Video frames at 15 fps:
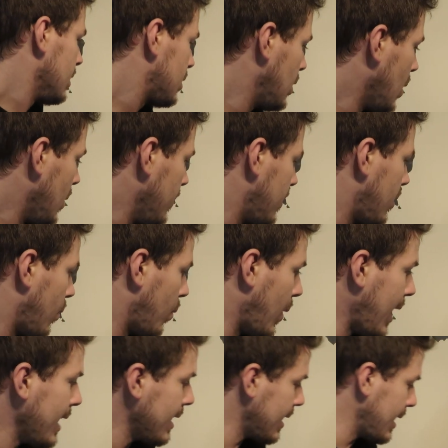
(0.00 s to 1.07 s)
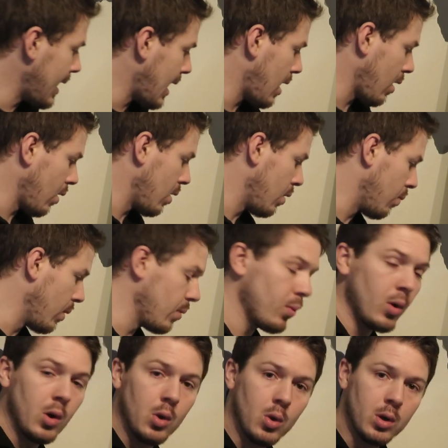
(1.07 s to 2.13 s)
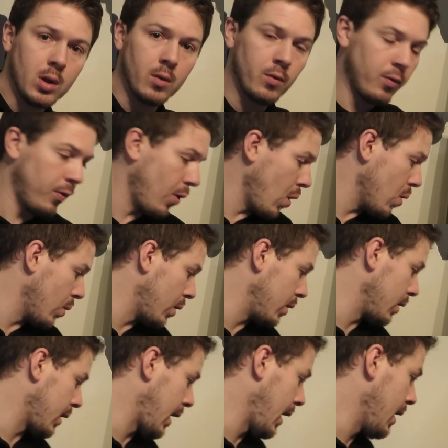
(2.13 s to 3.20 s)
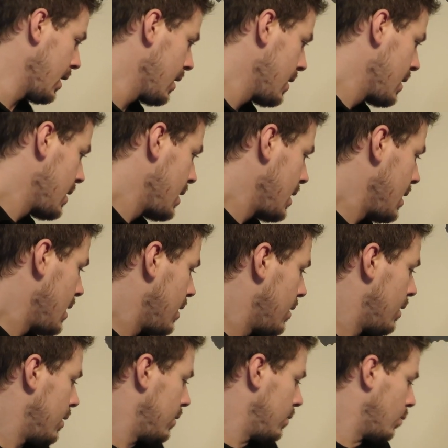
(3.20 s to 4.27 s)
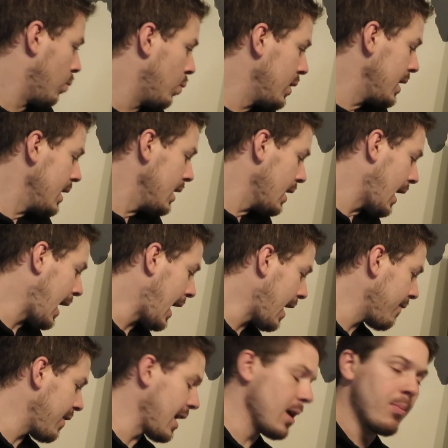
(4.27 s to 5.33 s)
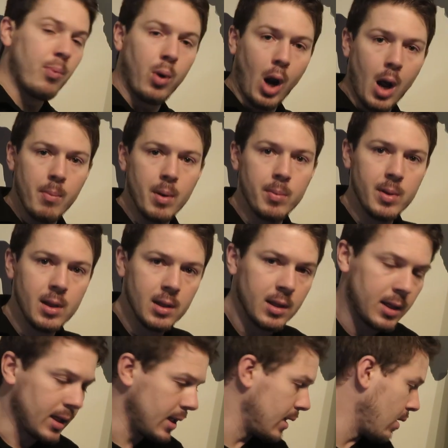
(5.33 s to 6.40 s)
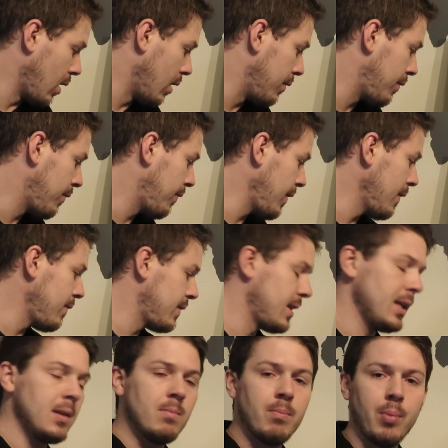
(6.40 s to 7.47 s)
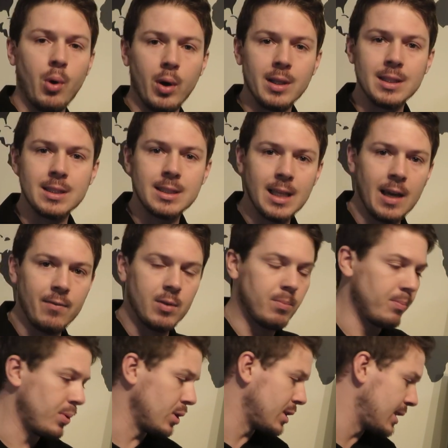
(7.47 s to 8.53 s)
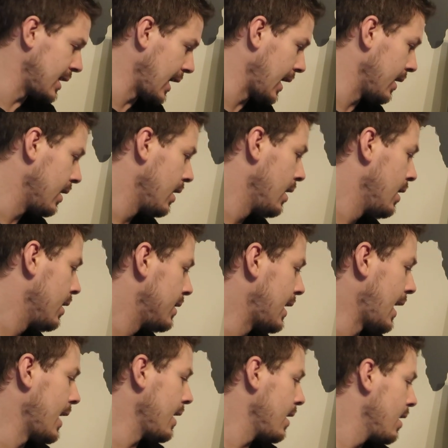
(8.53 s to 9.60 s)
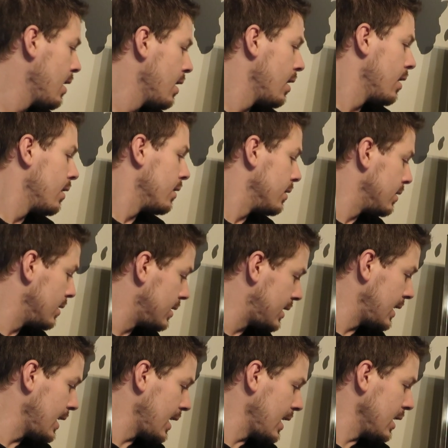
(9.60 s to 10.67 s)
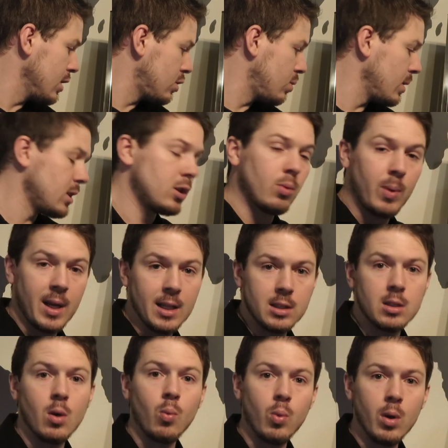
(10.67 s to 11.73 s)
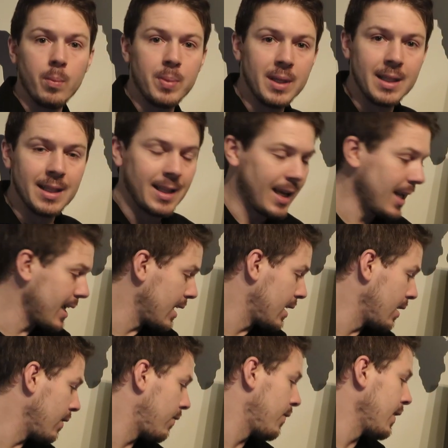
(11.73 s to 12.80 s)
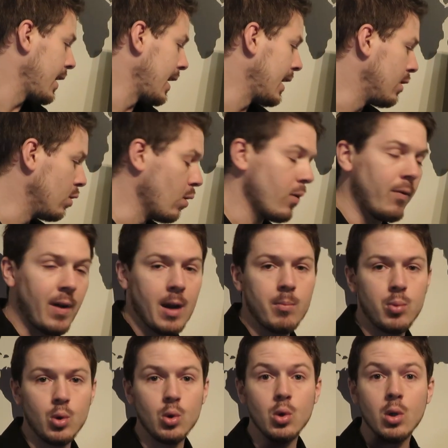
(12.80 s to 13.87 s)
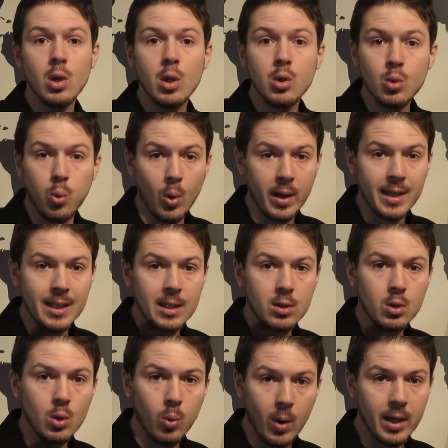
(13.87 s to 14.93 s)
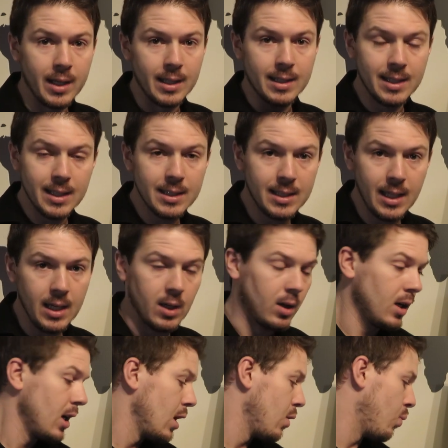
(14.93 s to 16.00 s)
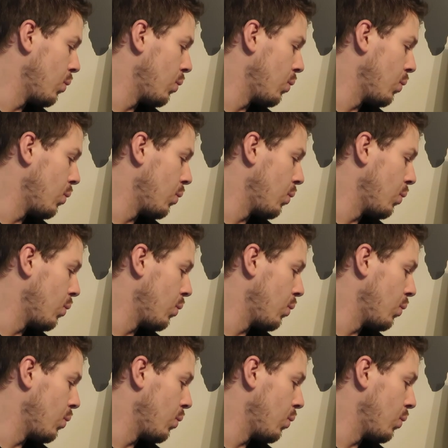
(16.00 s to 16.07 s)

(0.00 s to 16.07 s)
So right now, when we're looking forward, okay, we have a probability of 15.7% that the interest rates will be negative in November 2020, this year.